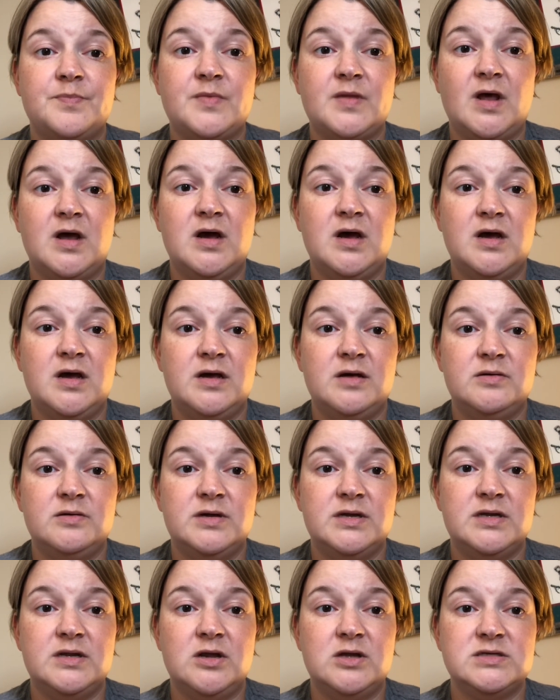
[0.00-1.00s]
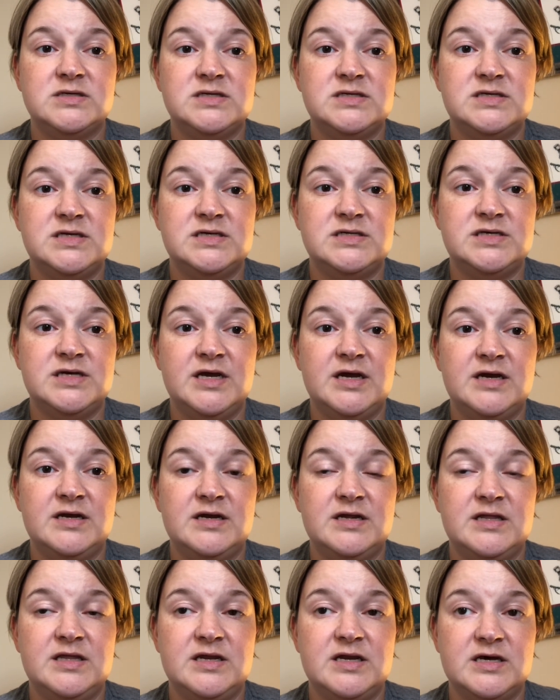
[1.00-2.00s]
I'll get lots of stitching in
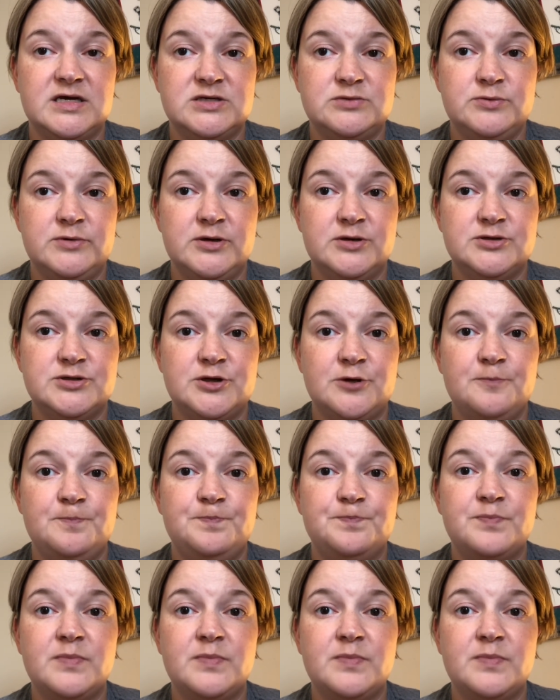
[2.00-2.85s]
the next week or so.